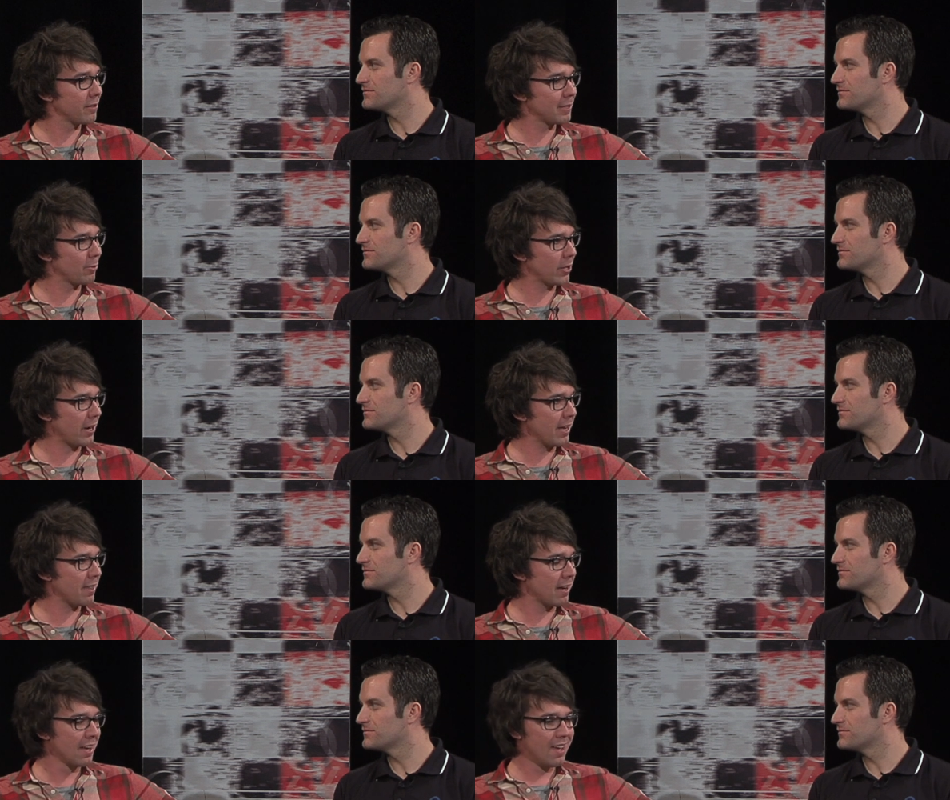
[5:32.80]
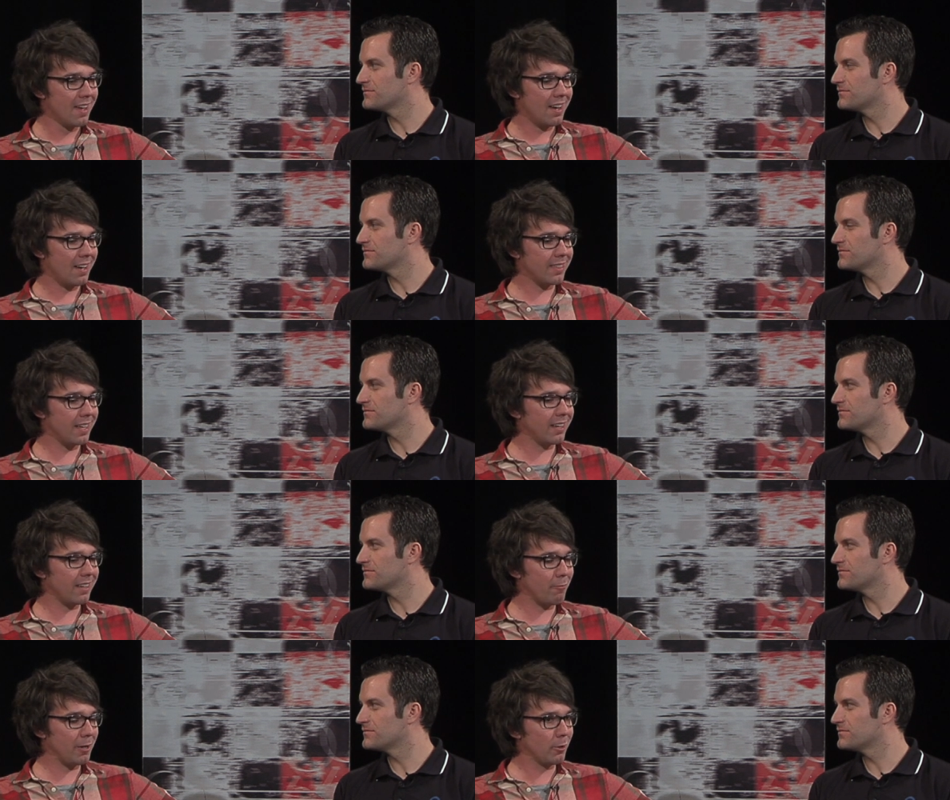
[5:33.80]
Speaker 1: the sport either. I think
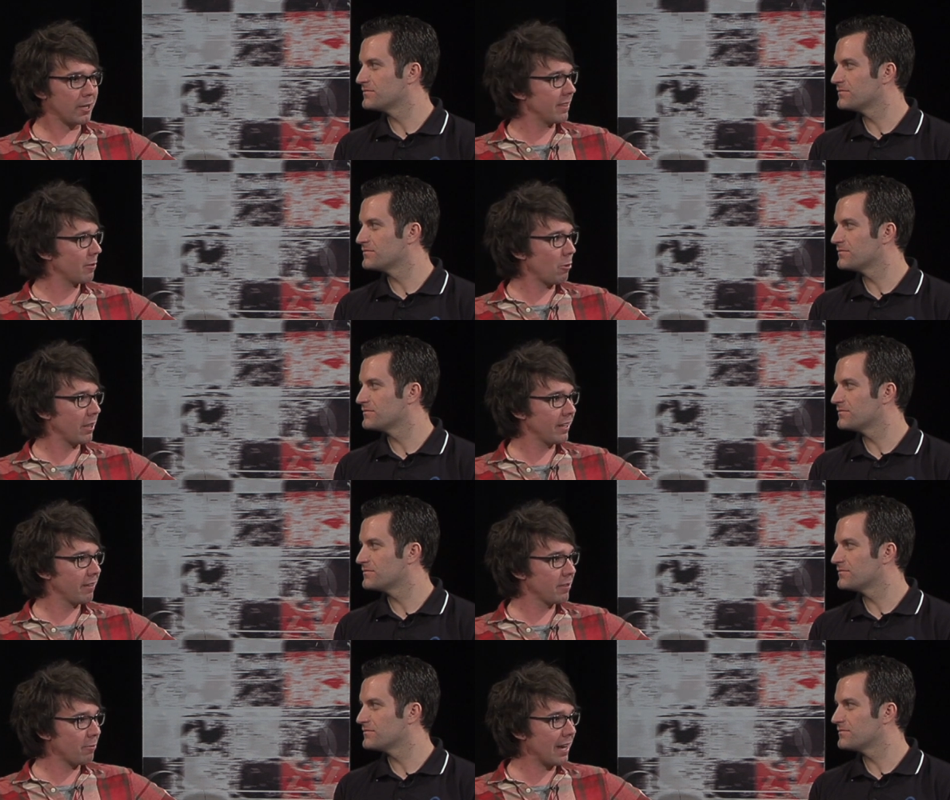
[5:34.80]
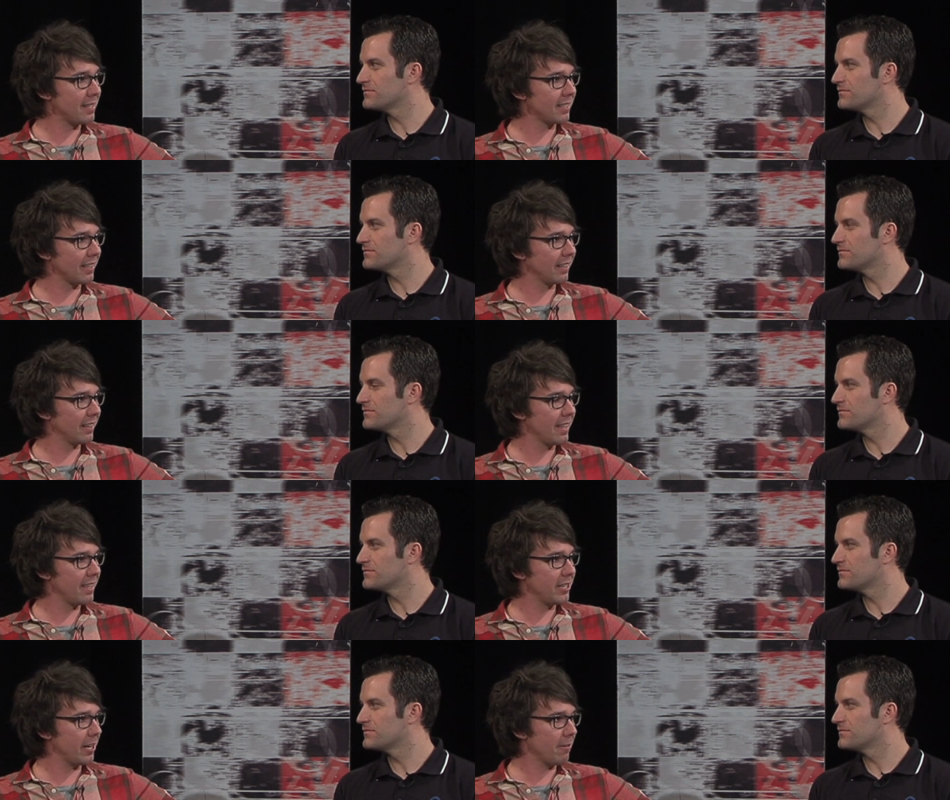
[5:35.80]
if we look at the quality of the racing and
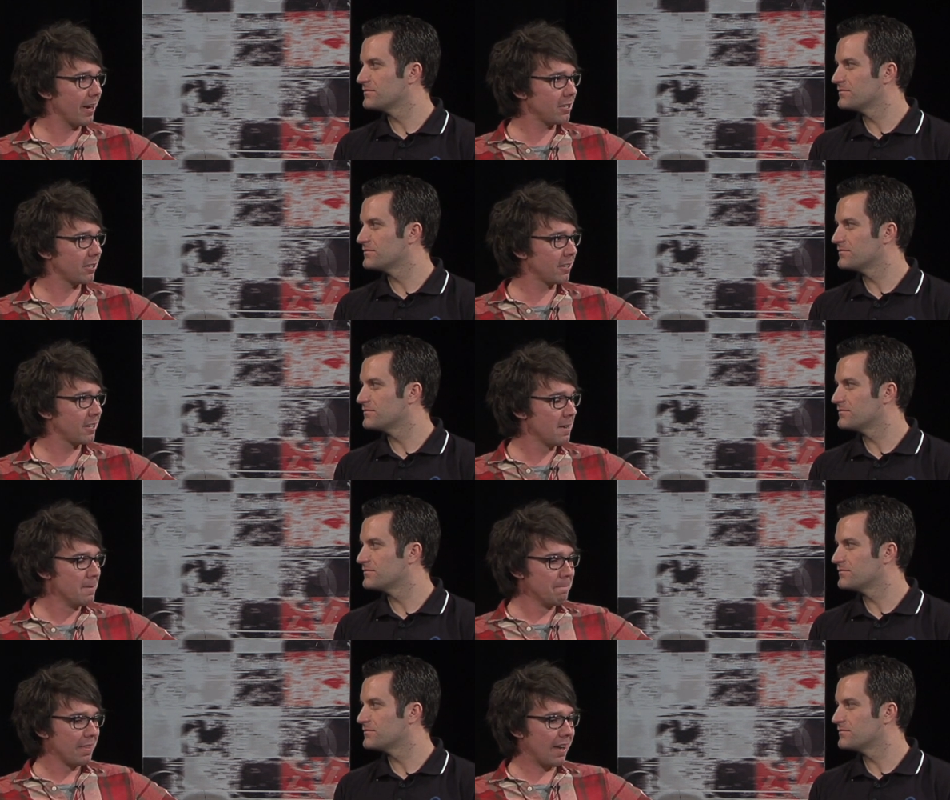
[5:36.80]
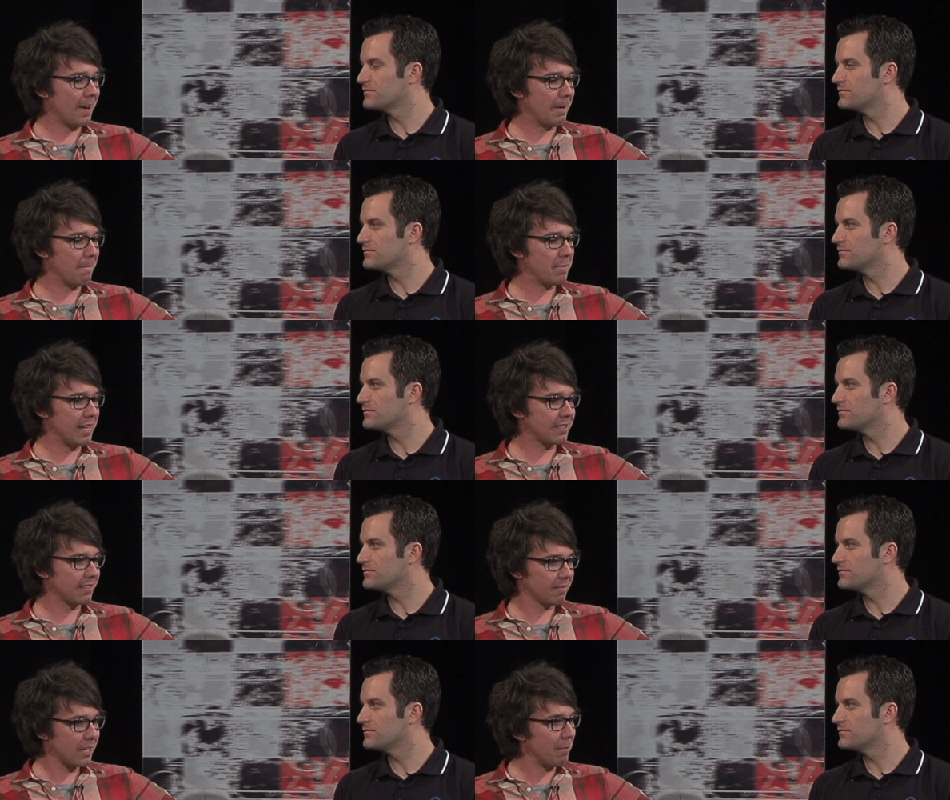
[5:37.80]
the generation um,
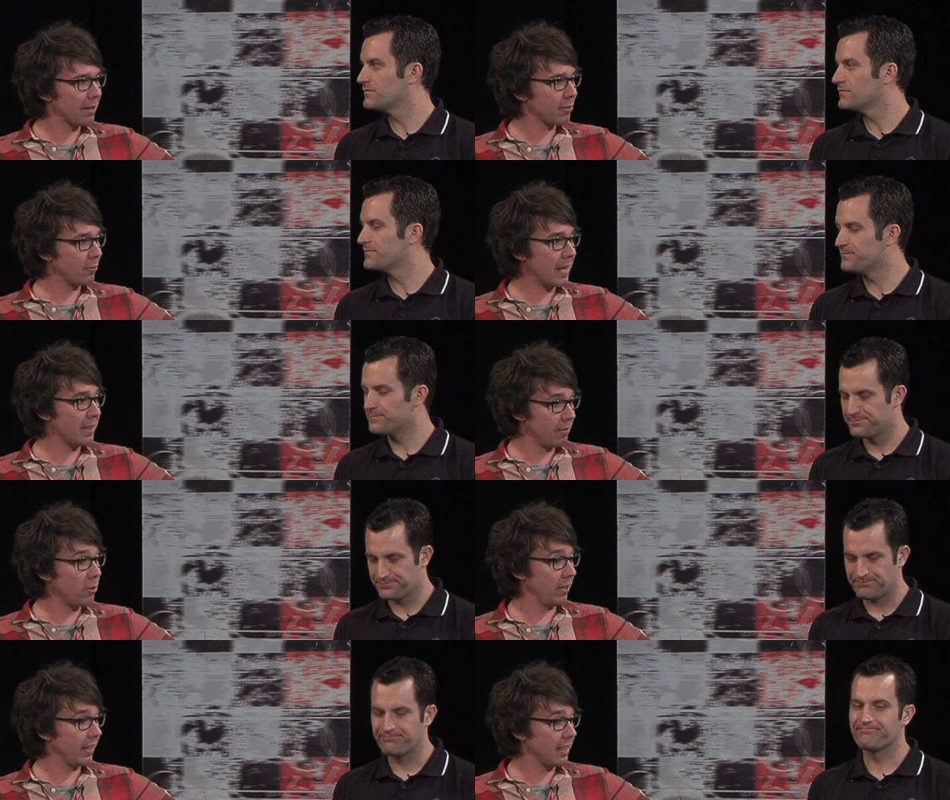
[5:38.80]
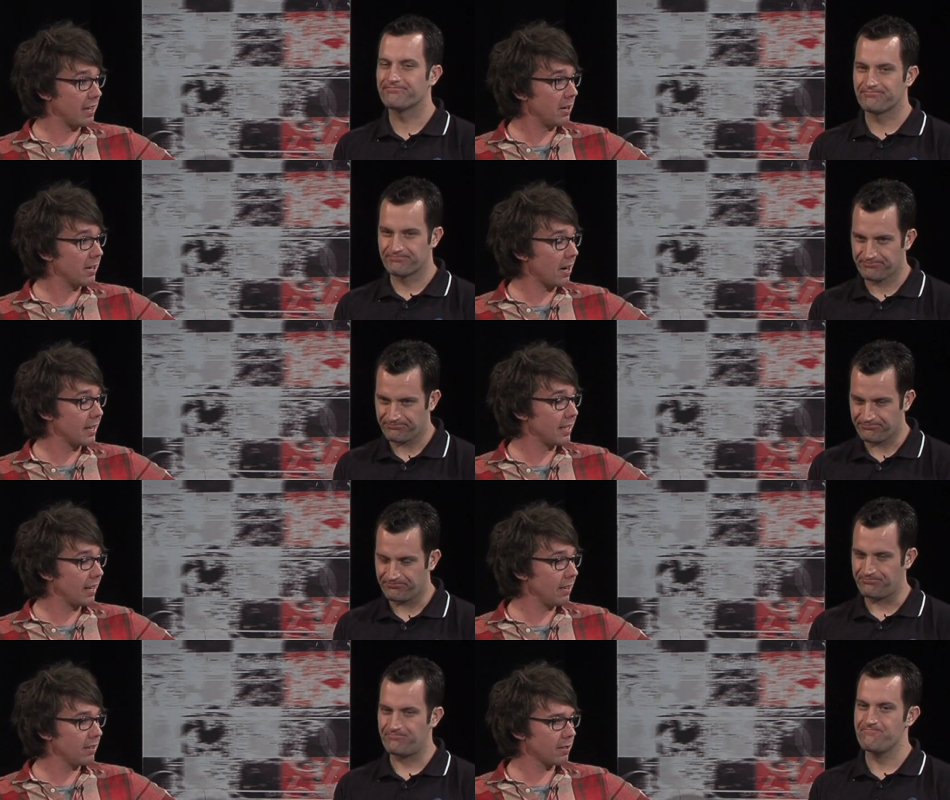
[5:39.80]
that's coming through now, not only the young guys
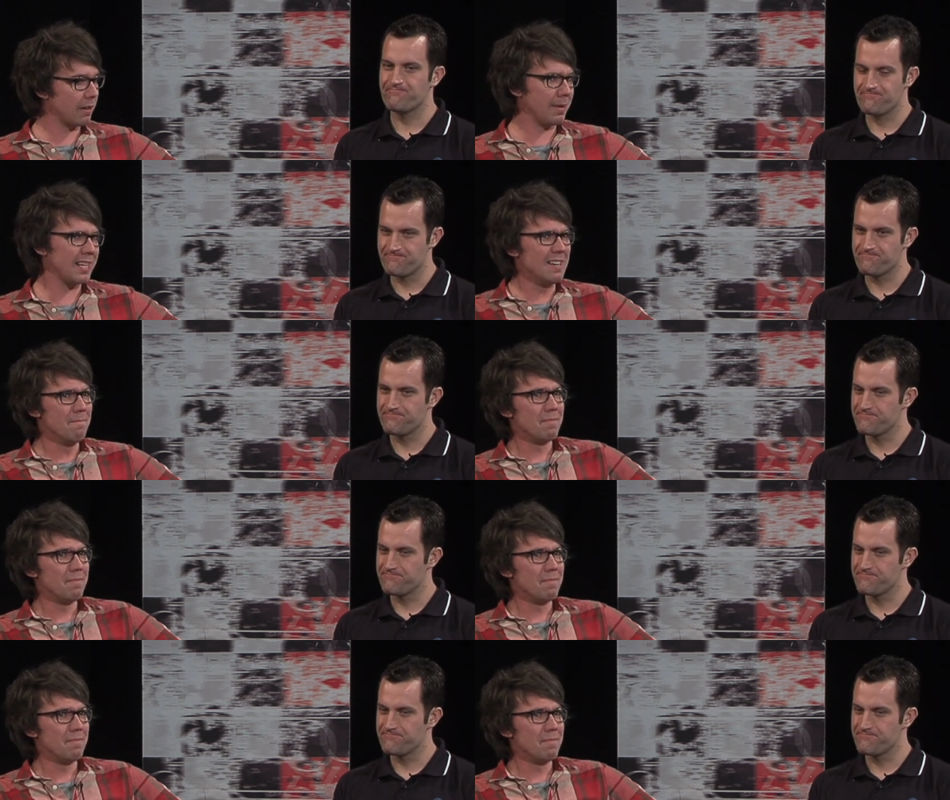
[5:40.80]
getting used to it. I mean,